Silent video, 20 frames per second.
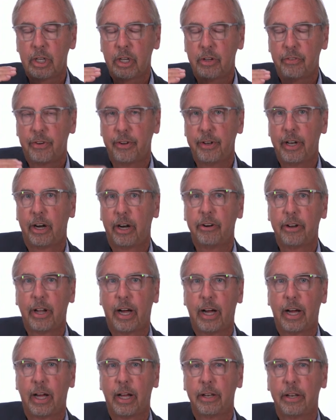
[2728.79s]

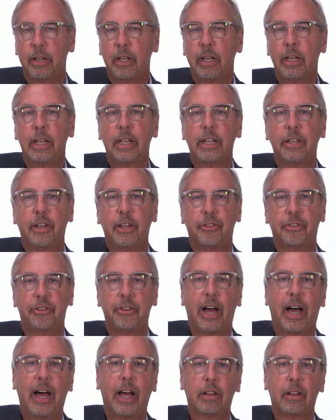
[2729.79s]
Finerenone does
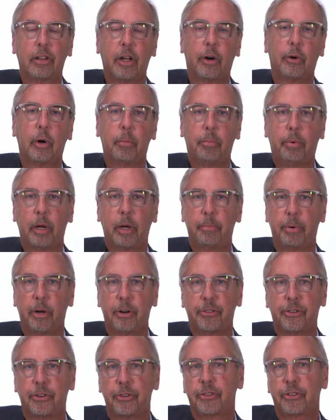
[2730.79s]
not lower blood
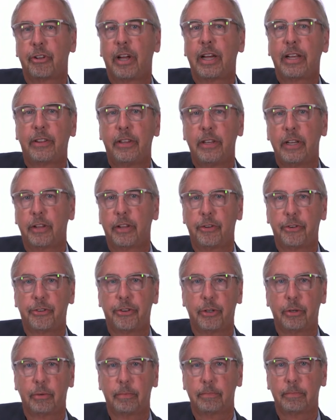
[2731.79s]
pressures like the other
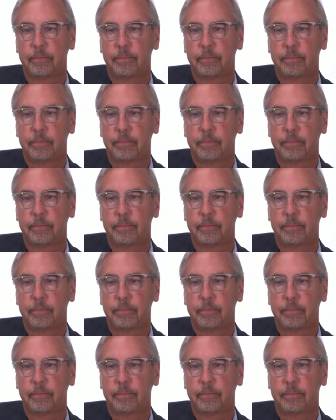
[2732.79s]
two.